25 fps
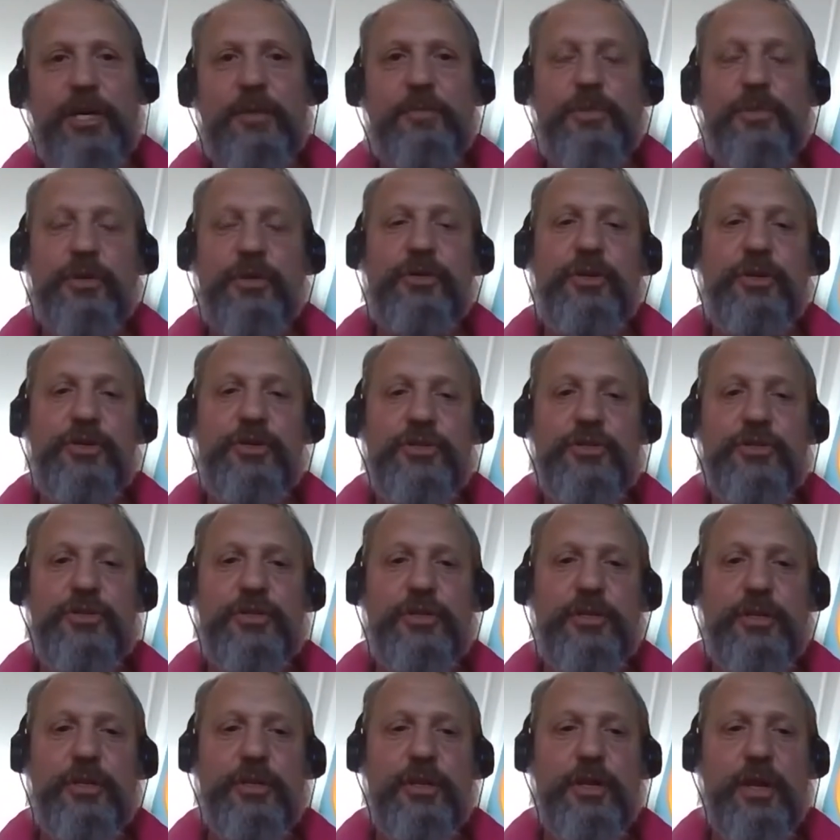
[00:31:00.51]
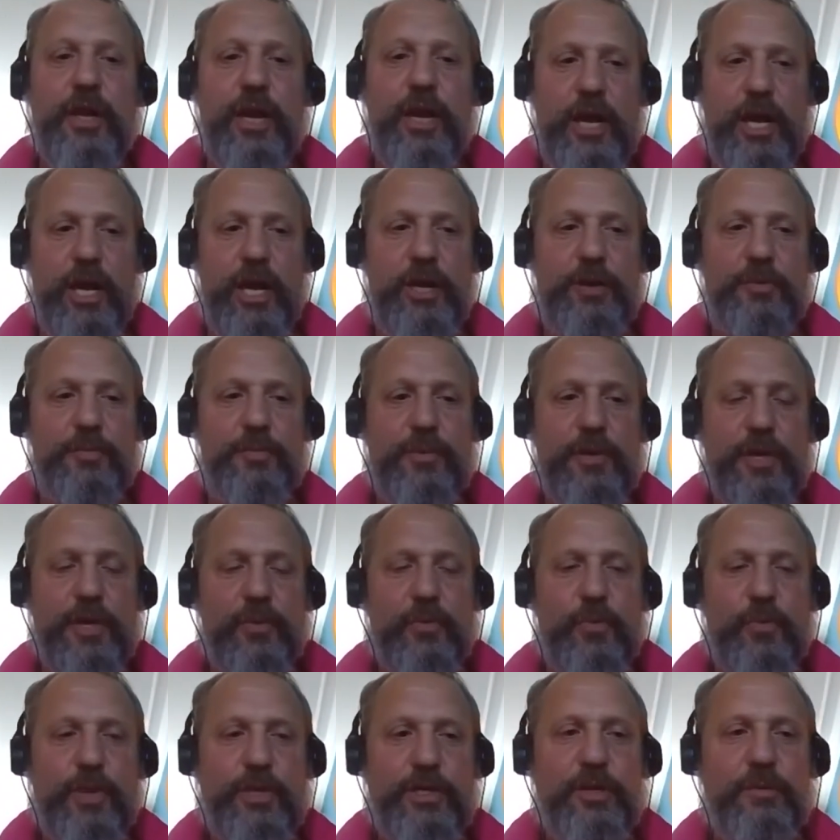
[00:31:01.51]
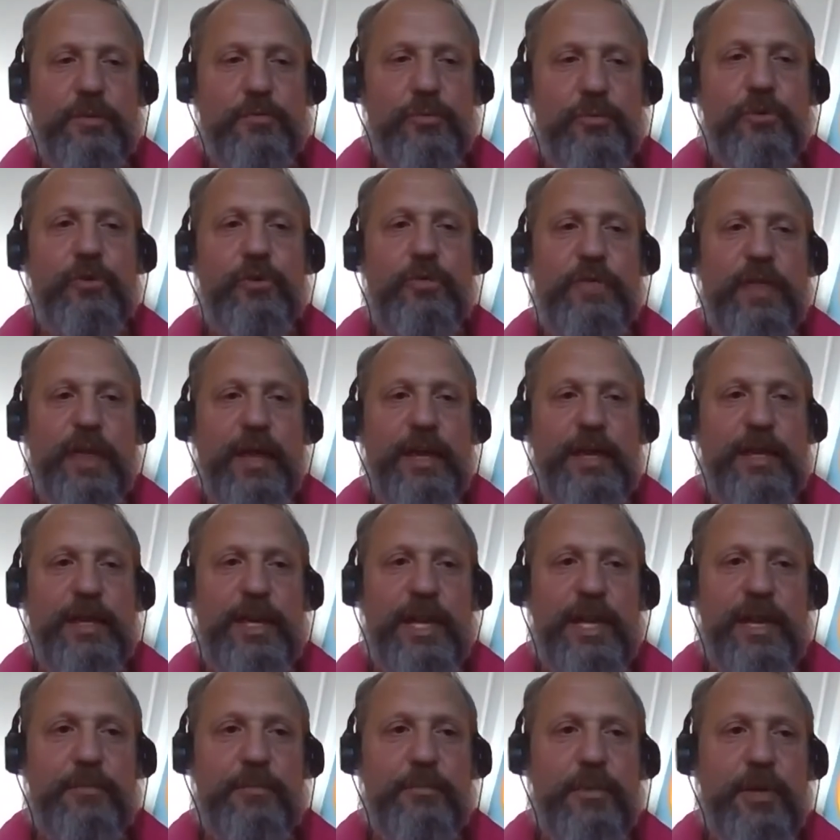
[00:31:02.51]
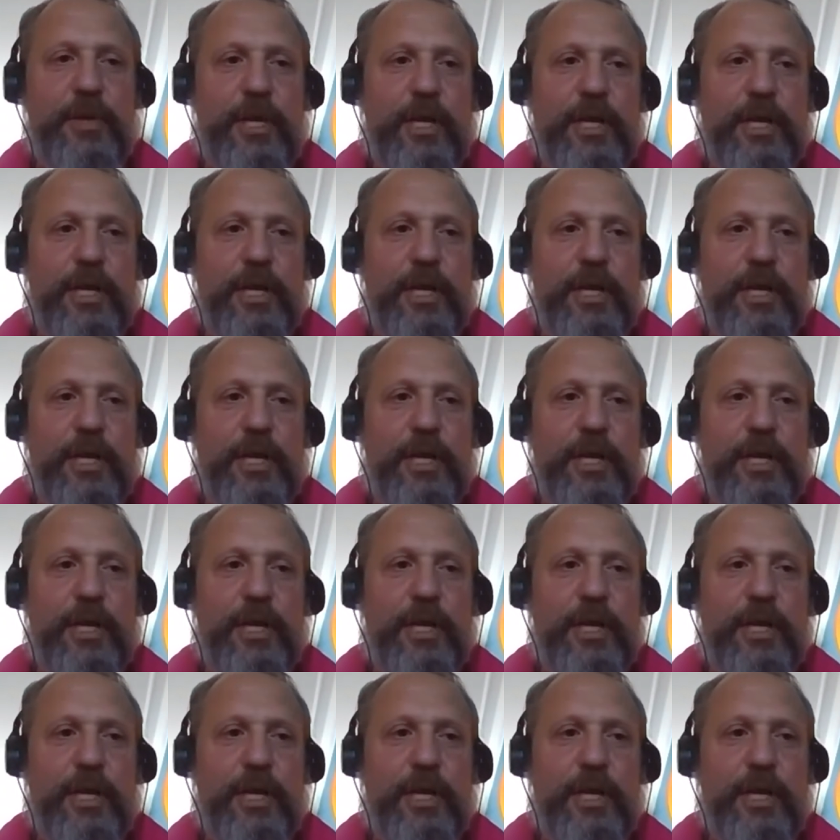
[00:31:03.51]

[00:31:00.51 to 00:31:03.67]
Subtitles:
because when you move that limb,